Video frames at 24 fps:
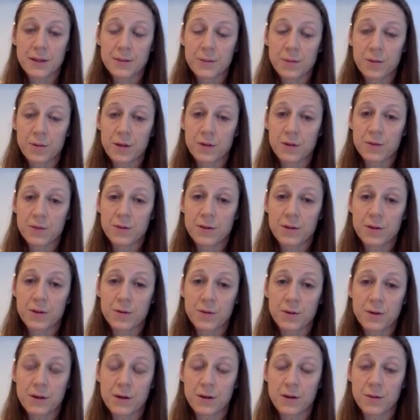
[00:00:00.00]
point
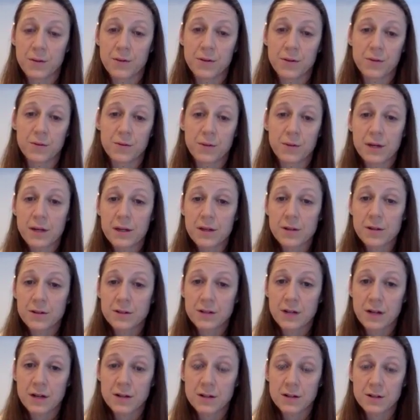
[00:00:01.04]
with a regular
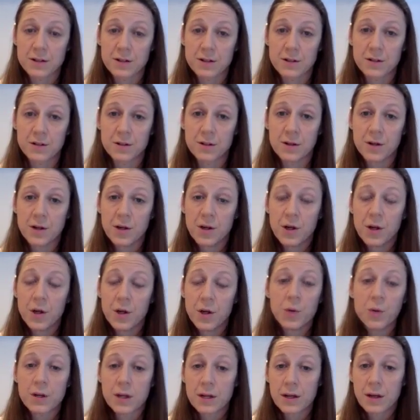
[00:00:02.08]
doctor
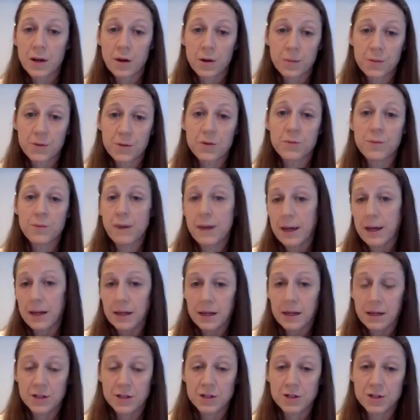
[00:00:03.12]
who can help you
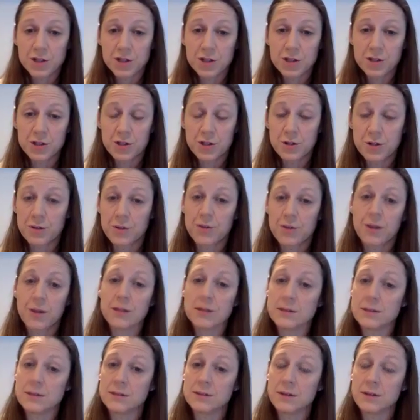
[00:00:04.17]
manage
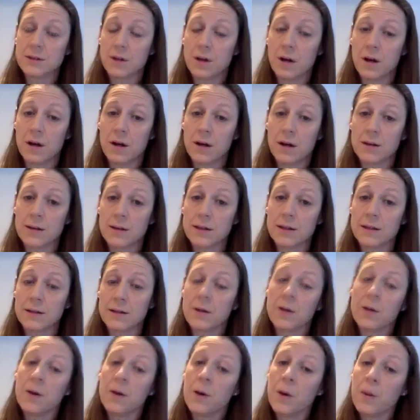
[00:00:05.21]
things like
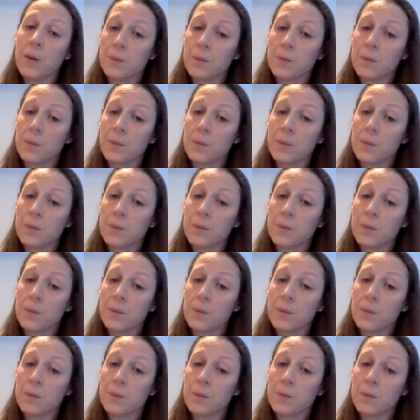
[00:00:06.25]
